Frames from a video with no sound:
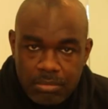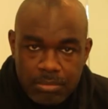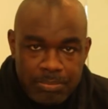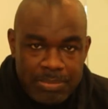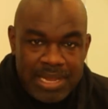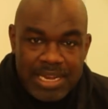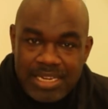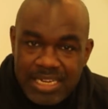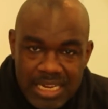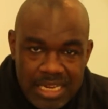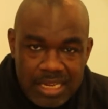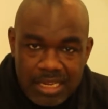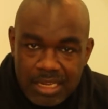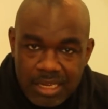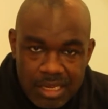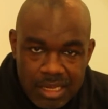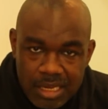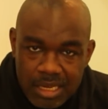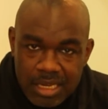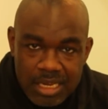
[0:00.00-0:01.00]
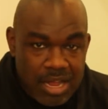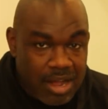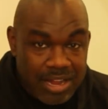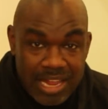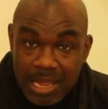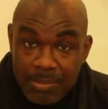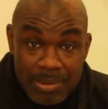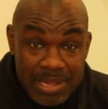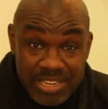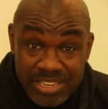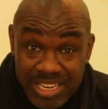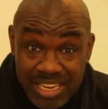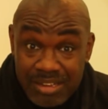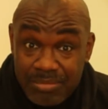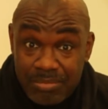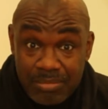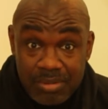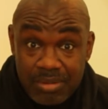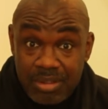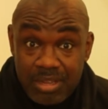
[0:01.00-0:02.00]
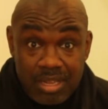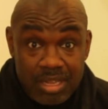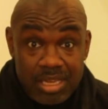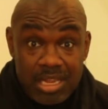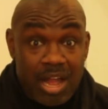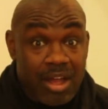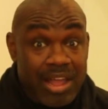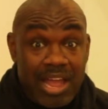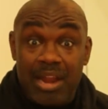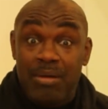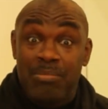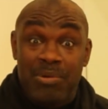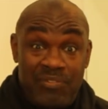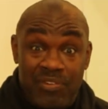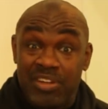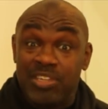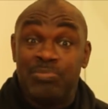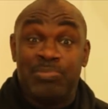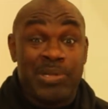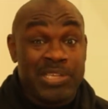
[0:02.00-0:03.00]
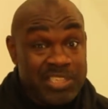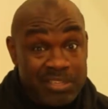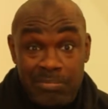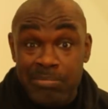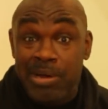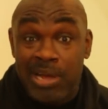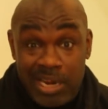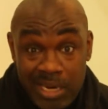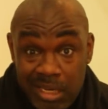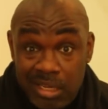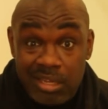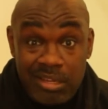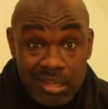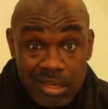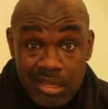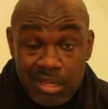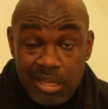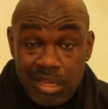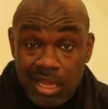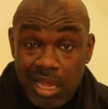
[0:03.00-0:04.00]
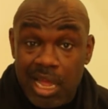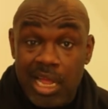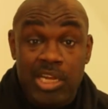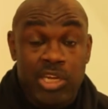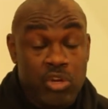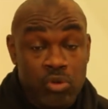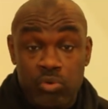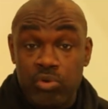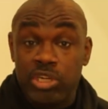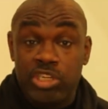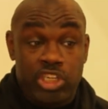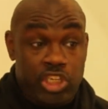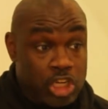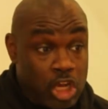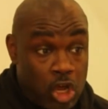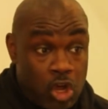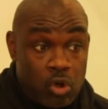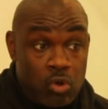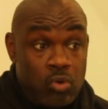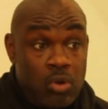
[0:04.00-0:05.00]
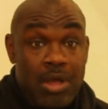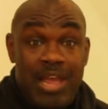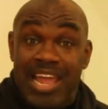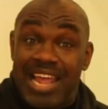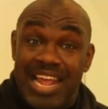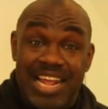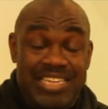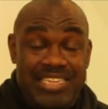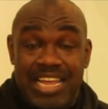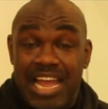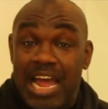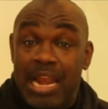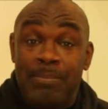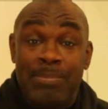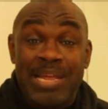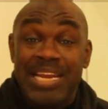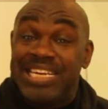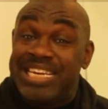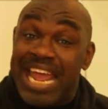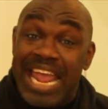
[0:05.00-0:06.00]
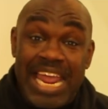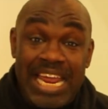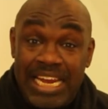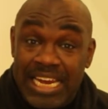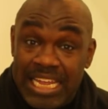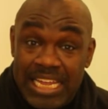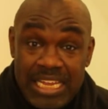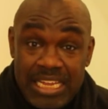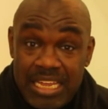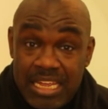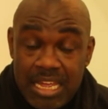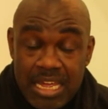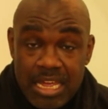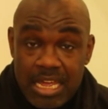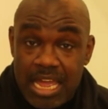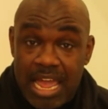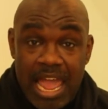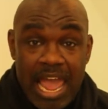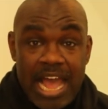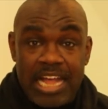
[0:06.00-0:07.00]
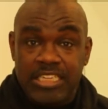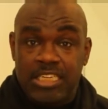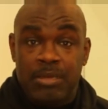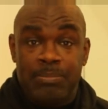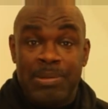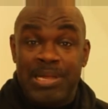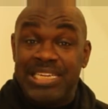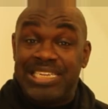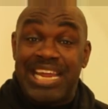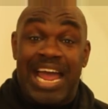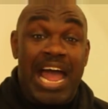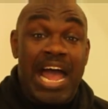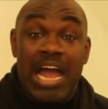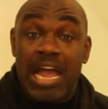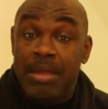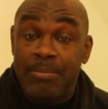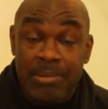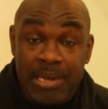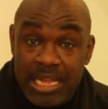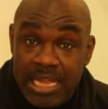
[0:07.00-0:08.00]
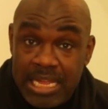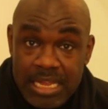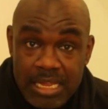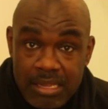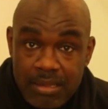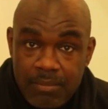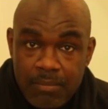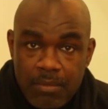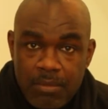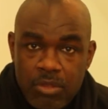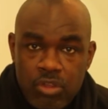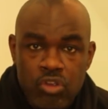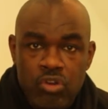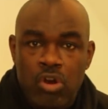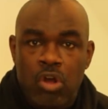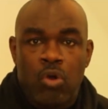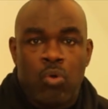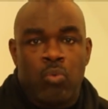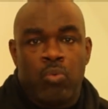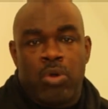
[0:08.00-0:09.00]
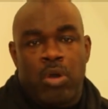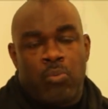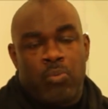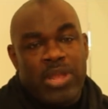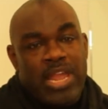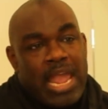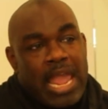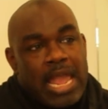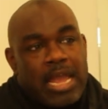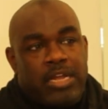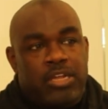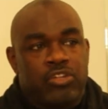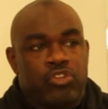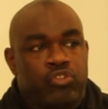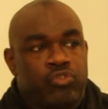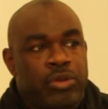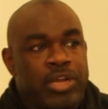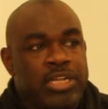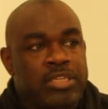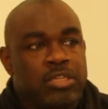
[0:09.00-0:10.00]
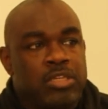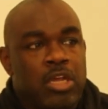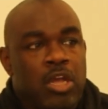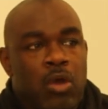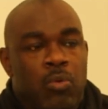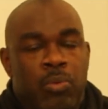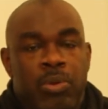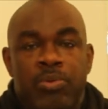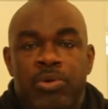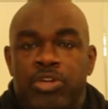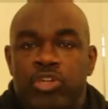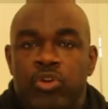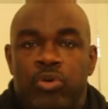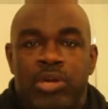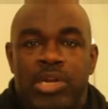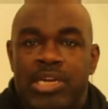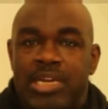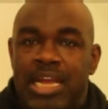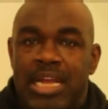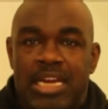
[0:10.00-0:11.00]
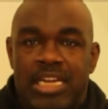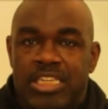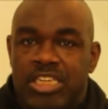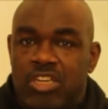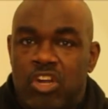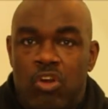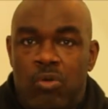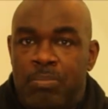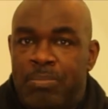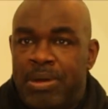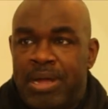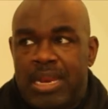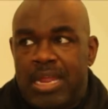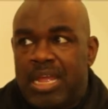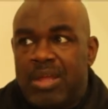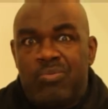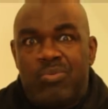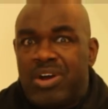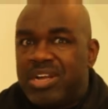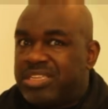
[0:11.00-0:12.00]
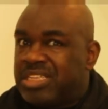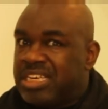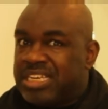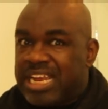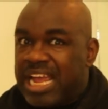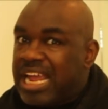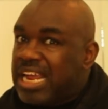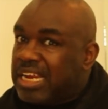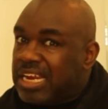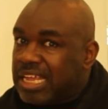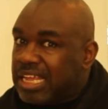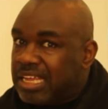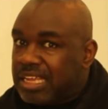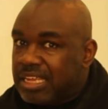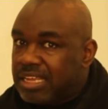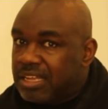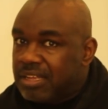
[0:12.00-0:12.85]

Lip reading: BET, y'all can't be cheap. Y'all got to motherfuckers spend some money and do a show. It's got to be daily. It has to be timely. You know, we had constraints. We were doing a daily show, but it wasn't daily.